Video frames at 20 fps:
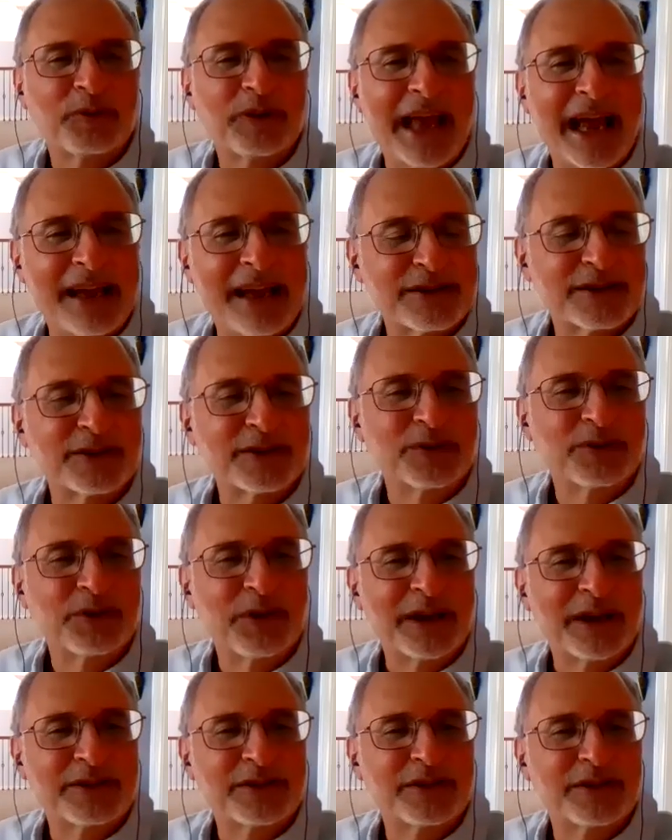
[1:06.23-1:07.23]
national
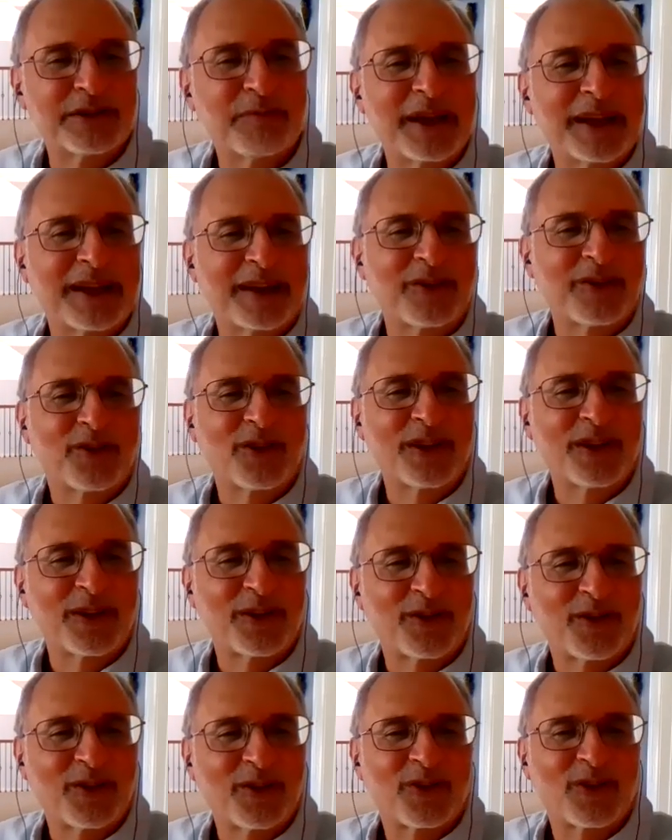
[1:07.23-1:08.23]
U.S. Jamaican
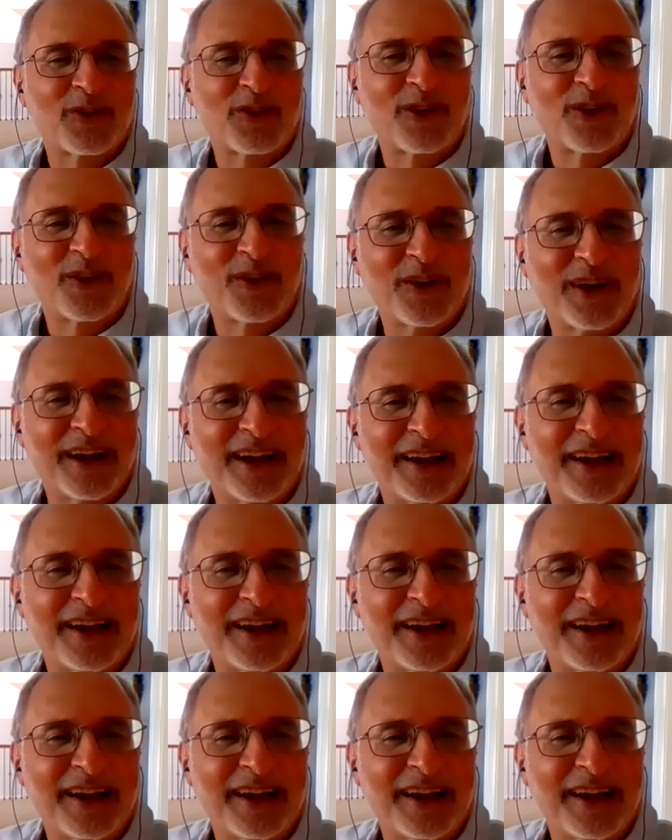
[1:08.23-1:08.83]
citizen. So